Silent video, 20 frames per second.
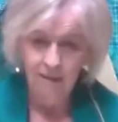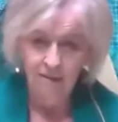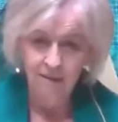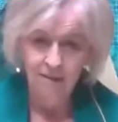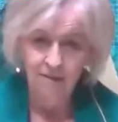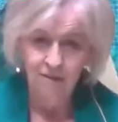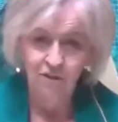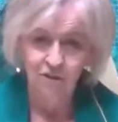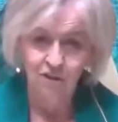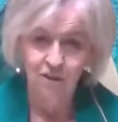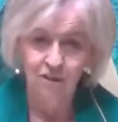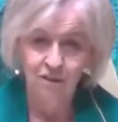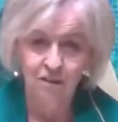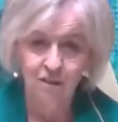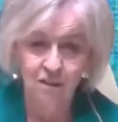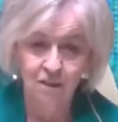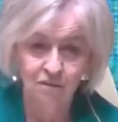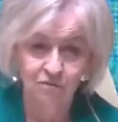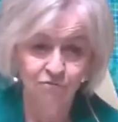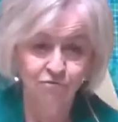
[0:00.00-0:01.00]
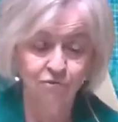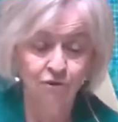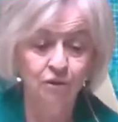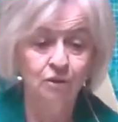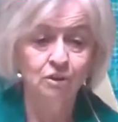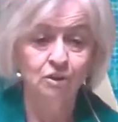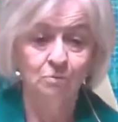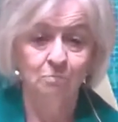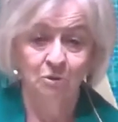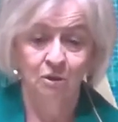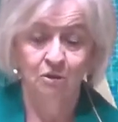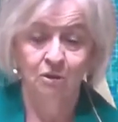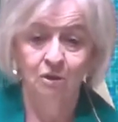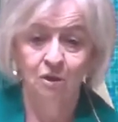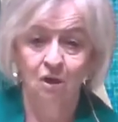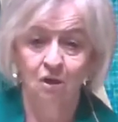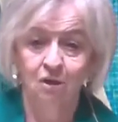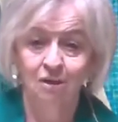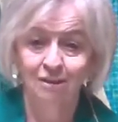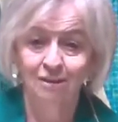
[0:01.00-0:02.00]
This is Jesus' first
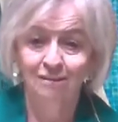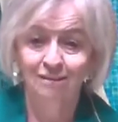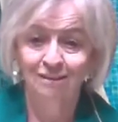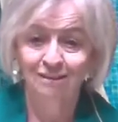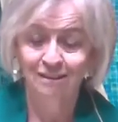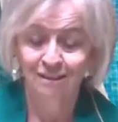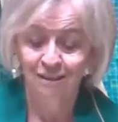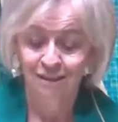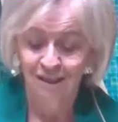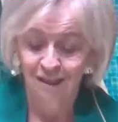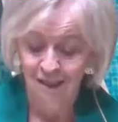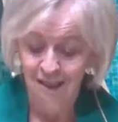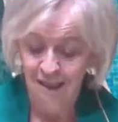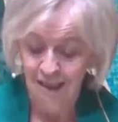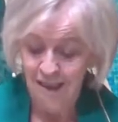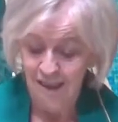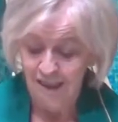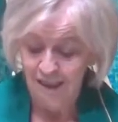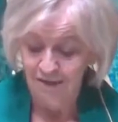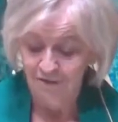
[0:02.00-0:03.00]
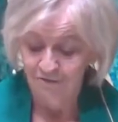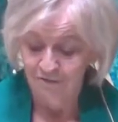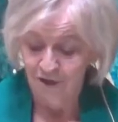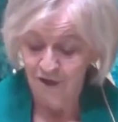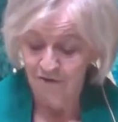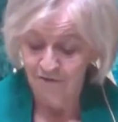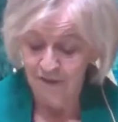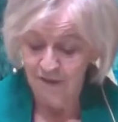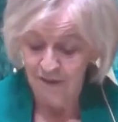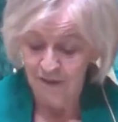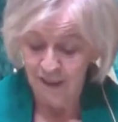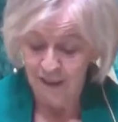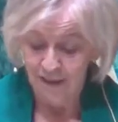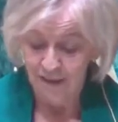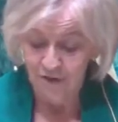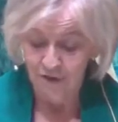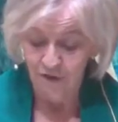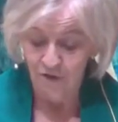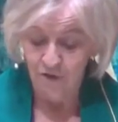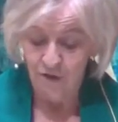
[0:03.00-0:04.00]
miracle involving
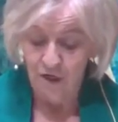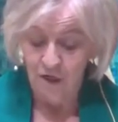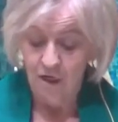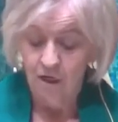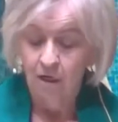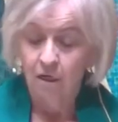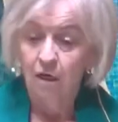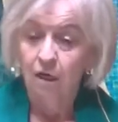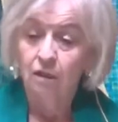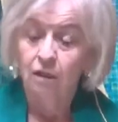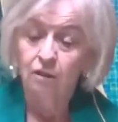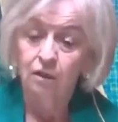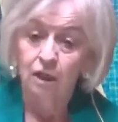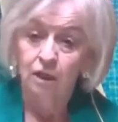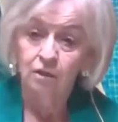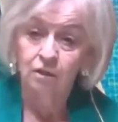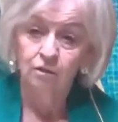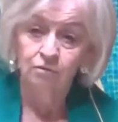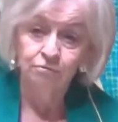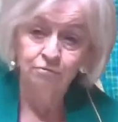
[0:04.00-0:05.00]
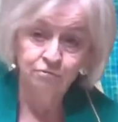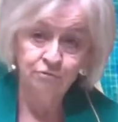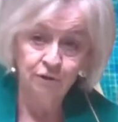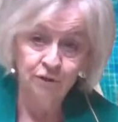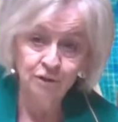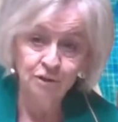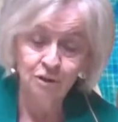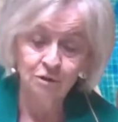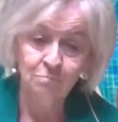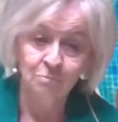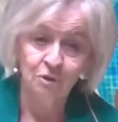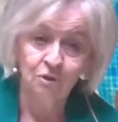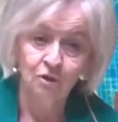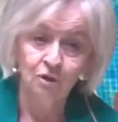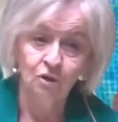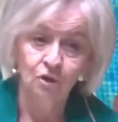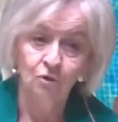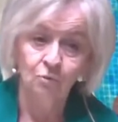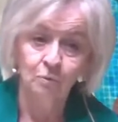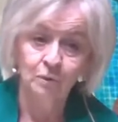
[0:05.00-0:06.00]
nature, and the first
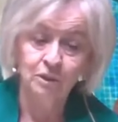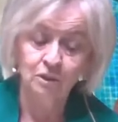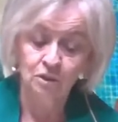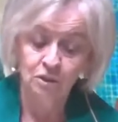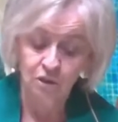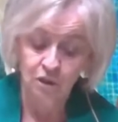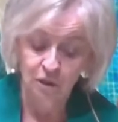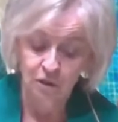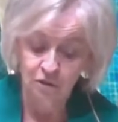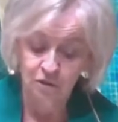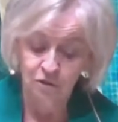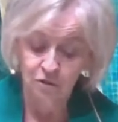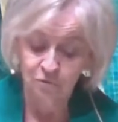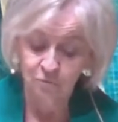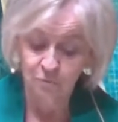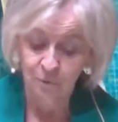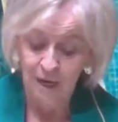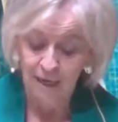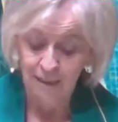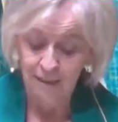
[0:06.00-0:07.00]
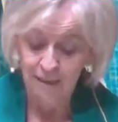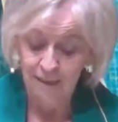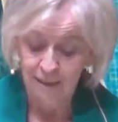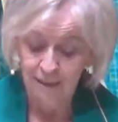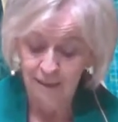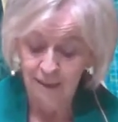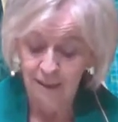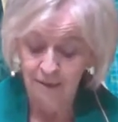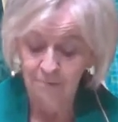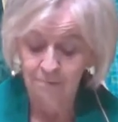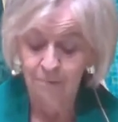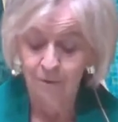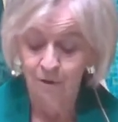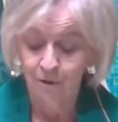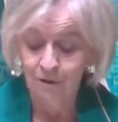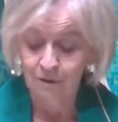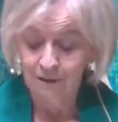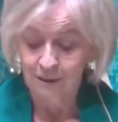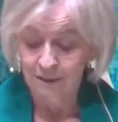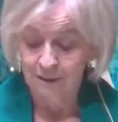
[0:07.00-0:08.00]
miracle which directly and
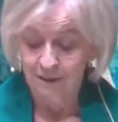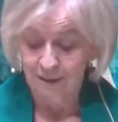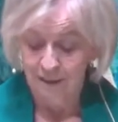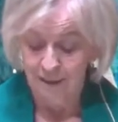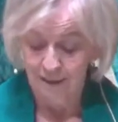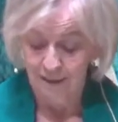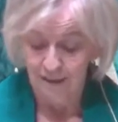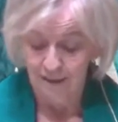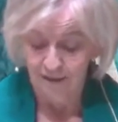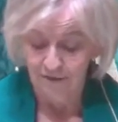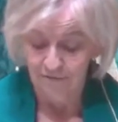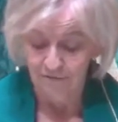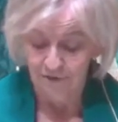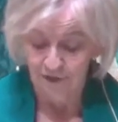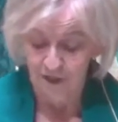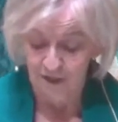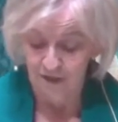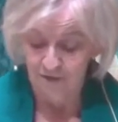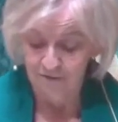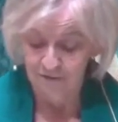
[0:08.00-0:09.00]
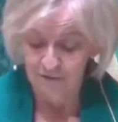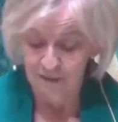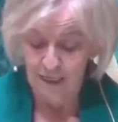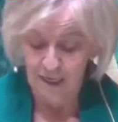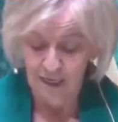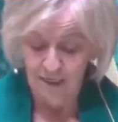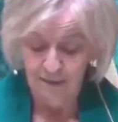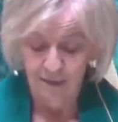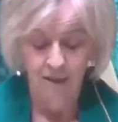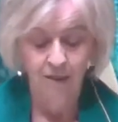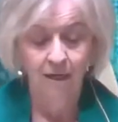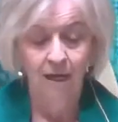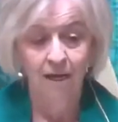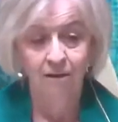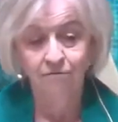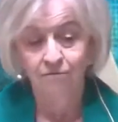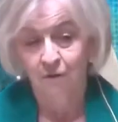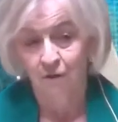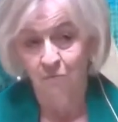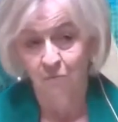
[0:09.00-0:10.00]
personally involves the
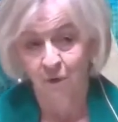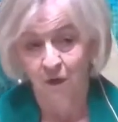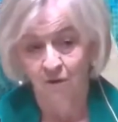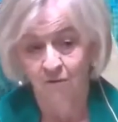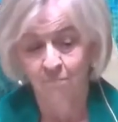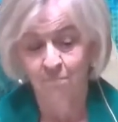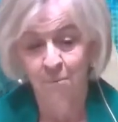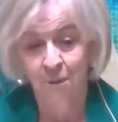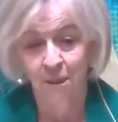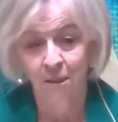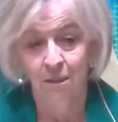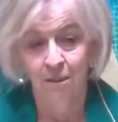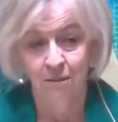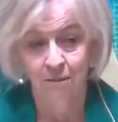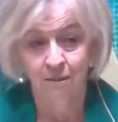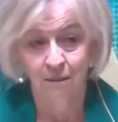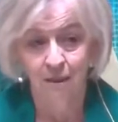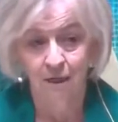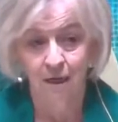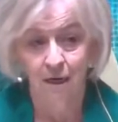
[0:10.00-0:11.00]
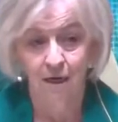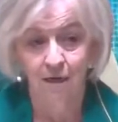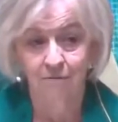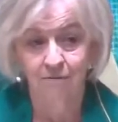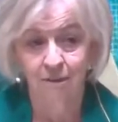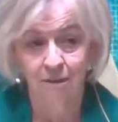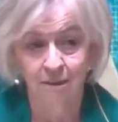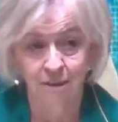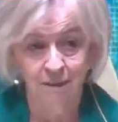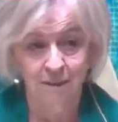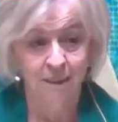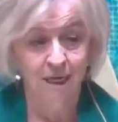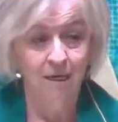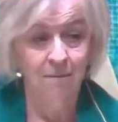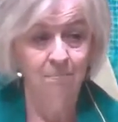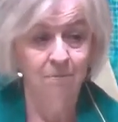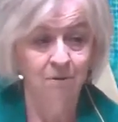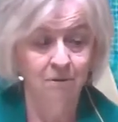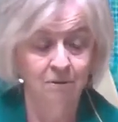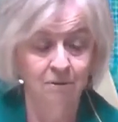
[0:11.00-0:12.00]
life and well-being of the
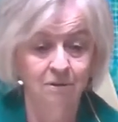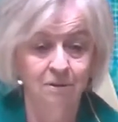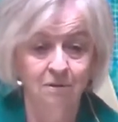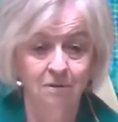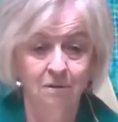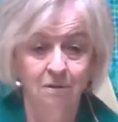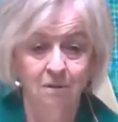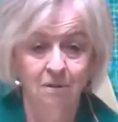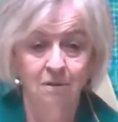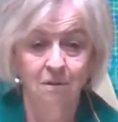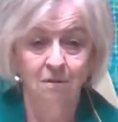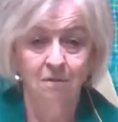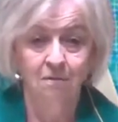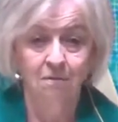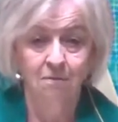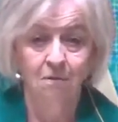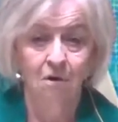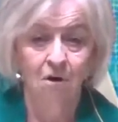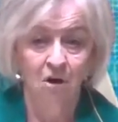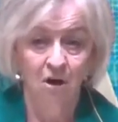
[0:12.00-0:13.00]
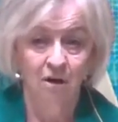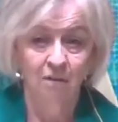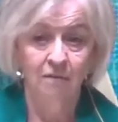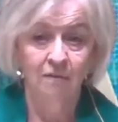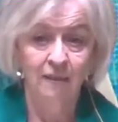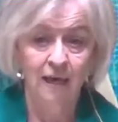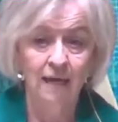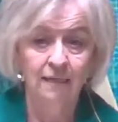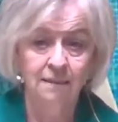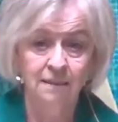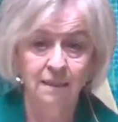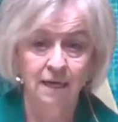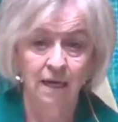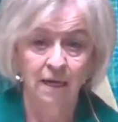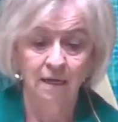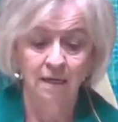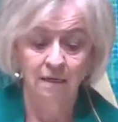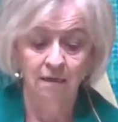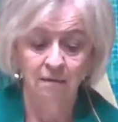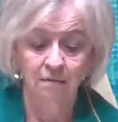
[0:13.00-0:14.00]
disciples on that
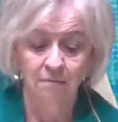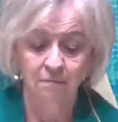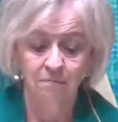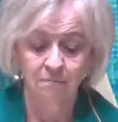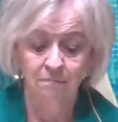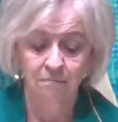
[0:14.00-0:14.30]
day.